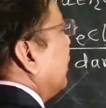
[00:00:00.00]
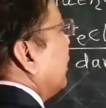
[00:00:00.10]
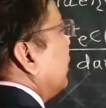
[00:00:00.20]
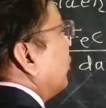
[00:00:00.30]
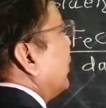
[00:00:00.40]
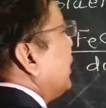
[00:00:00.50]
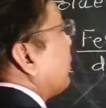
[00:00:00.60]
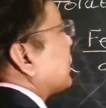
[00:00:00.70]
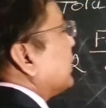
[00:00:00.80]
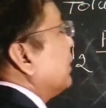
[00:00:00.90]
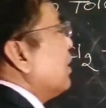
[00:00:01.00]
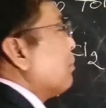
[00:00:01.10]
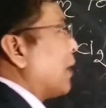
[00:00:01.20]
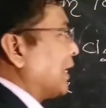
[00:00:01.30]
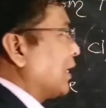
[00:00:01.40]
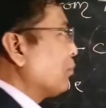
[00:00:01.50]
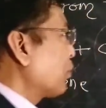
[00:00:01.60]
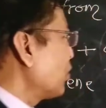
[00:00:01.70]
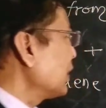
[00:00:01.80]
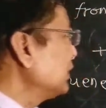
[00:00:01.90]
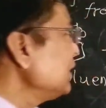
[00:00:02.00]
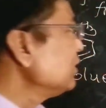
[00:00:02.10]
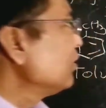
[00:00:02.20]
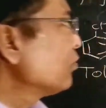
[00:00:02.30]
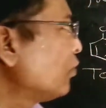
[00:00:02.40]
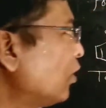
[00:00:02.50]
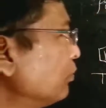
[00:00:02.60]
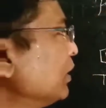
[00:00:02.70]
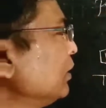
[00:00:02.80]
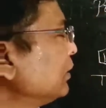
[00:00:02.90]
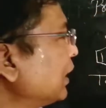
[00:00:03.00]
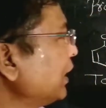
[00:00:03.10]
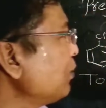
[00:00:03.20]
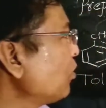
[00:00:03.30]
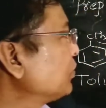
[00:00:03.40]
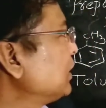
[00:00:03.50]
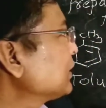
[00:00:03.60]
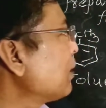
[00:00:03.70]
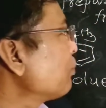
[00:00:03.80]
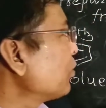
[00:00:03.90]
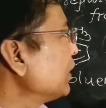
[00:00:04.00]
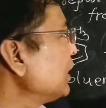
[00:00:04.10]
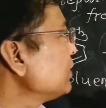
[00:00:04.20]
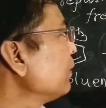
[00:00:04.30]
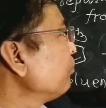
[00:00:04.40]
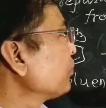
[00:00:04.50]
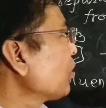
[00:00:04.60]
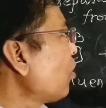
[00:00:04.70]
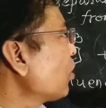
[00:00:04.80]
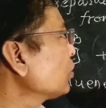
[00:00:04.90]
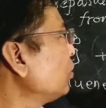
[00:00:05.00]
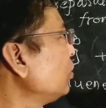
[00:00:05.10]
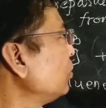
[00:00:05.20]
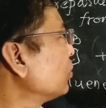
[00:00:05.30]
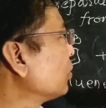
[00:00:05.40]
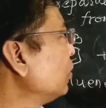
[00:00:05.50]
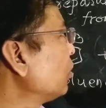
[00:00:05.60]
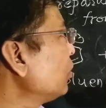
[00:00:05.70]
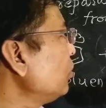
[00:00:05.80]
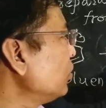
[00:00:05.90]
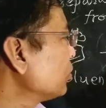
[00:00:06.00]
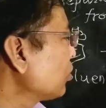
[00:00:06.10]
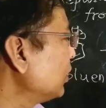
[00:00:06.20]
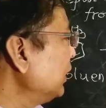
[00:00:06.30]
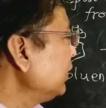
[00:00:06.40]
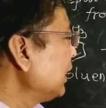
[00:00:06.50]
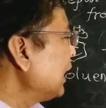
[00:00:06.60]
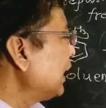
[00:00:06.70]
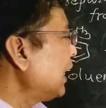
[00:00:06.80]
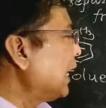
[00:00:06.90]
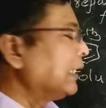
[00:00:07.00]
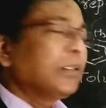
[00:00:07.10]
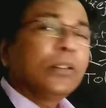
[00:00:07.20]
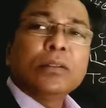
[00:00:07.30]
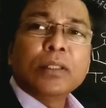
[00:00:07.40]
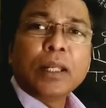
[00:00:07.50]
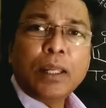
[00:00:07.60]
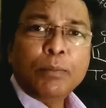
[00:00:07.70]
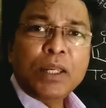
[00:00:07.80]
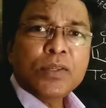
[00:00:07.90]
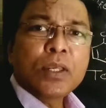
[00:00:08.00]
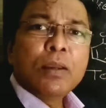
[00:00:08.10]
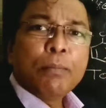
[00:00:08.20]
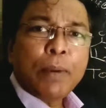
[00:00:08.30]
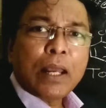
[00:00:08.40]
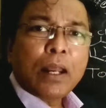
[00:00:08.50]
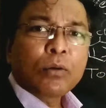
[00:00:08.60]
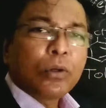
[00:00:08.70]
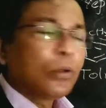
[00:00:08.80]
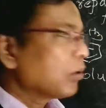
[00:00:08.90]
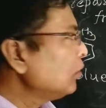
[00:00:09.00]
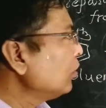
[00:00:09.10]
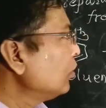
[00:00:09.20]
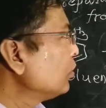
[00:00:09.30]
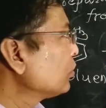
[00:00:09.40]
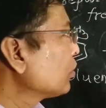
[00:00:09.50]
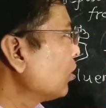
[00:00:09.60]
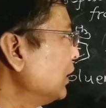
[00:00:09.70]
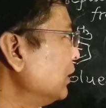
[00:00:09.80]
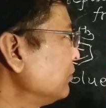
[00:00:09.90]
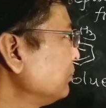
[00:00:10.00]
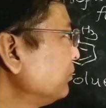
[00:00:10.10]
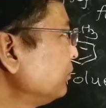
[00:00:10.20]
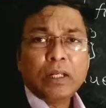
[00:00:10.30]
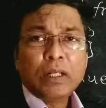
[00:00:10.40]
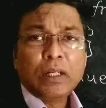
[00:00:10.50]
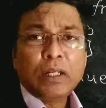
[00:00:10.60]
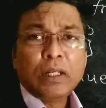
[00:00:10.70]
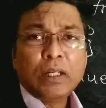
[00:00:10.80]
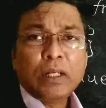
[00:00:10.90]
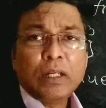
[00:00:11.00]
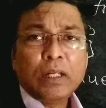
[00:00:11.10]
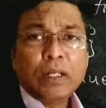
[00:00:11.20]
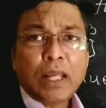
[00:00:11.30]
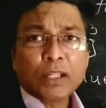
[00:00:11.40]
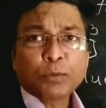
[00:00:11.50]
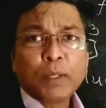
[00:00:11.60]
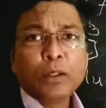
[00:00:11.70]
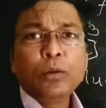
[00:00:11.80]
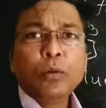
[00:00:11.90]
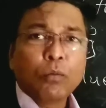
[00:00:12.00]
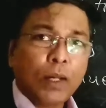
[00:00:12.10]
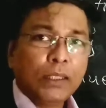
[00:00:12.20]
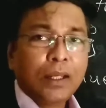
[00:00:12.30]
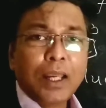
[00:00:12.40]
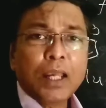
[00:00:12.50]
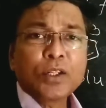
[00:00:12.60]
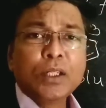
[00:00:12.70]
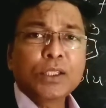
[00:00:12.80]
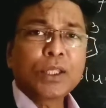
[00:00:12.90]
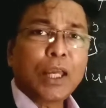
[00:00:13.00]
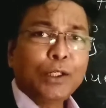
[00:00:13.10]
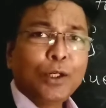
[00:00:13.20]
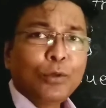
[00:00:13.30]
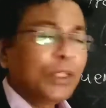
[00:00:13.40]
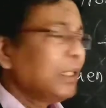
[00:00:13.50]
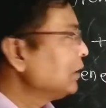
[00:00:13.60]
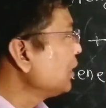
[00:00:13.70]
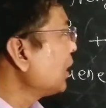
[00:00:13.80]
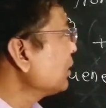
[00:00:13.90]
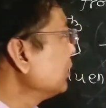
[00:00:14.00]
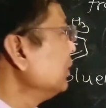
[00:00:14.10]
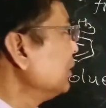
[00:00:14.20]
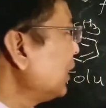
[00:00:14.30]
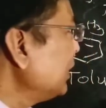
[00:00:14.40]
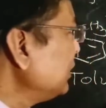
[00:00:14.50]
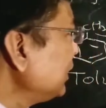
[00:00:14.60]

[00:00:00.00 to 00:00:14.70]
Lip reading: 20% minor product is formed. The name of this compound is orthochlorotoluene and the name is parachlorotoluene. Again I will explain you why the reaction is carried out in dark. The reason